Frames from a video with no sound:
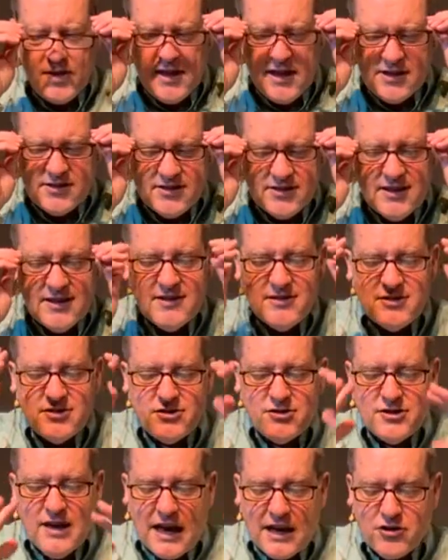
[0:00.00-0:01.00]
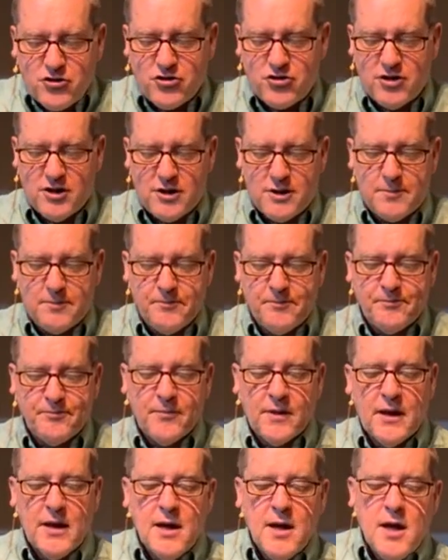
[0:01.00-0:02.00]
this section
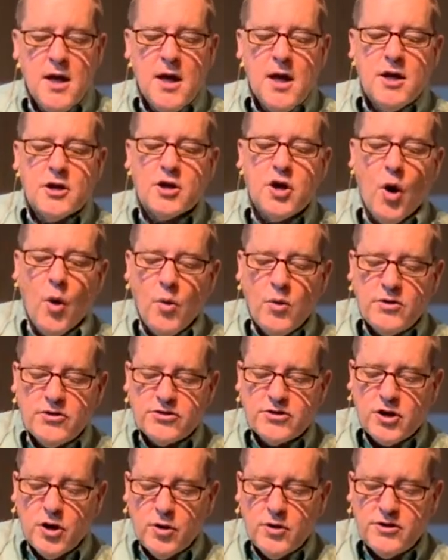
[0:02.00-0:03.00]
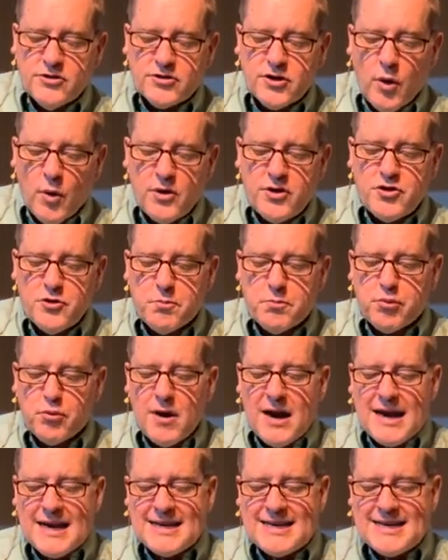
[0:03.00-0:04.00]
goes, is going to
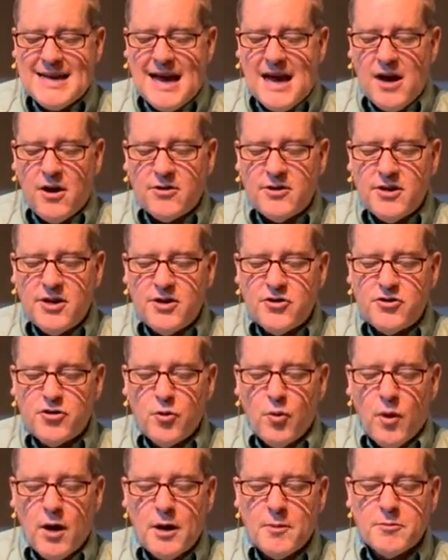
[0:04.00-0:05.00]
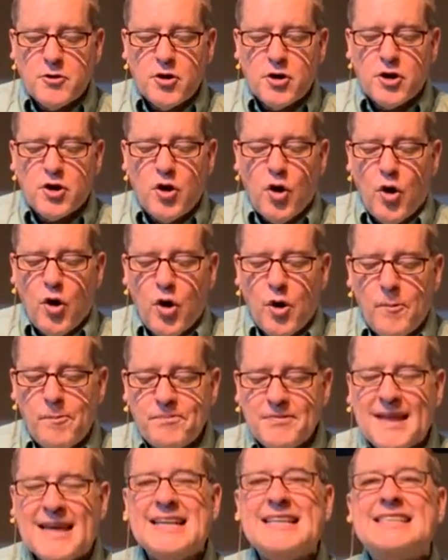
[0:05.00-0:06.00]
break down into what I'm going to
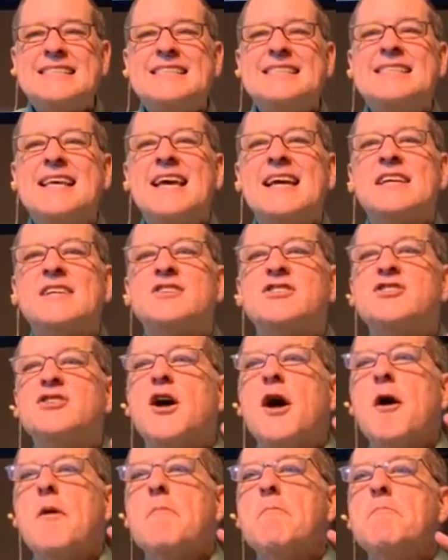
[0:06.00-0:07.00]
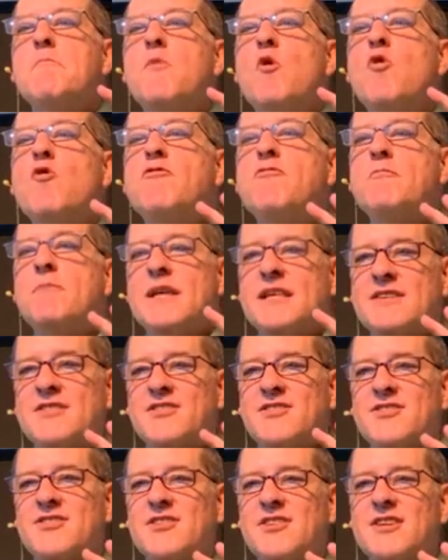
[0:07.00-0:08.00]
call six
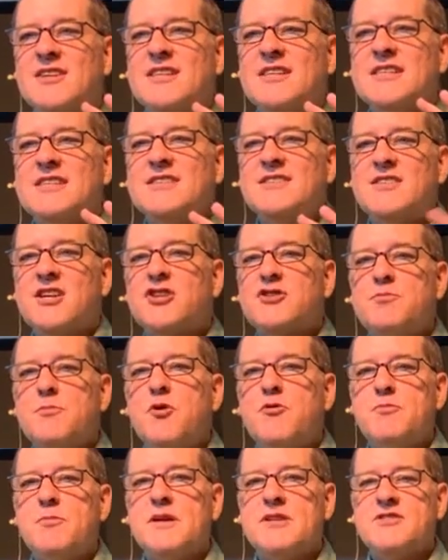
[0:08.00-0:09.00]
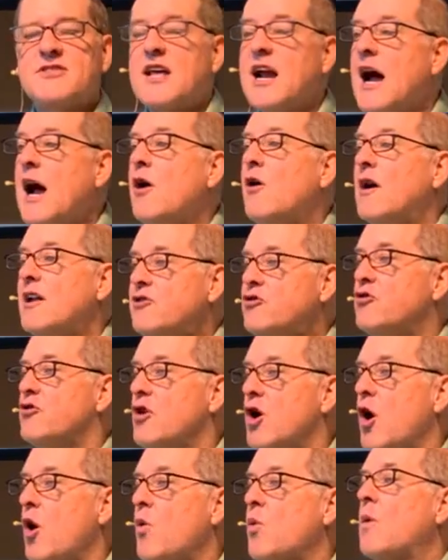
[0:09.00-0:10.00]
movements. Six movements. And I'll let
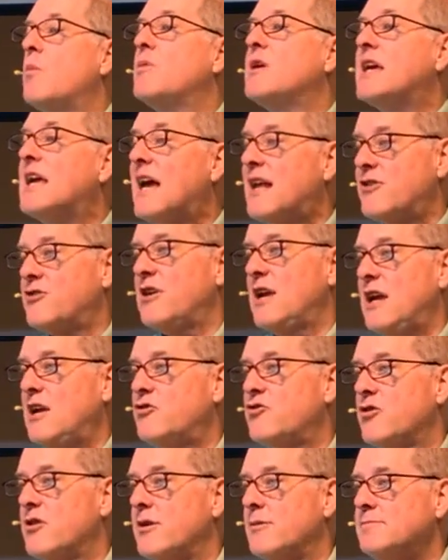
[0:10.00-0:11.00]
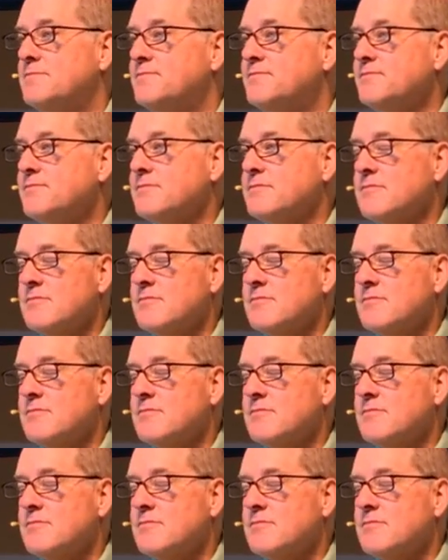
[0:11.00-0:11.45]
you know when we get to each of them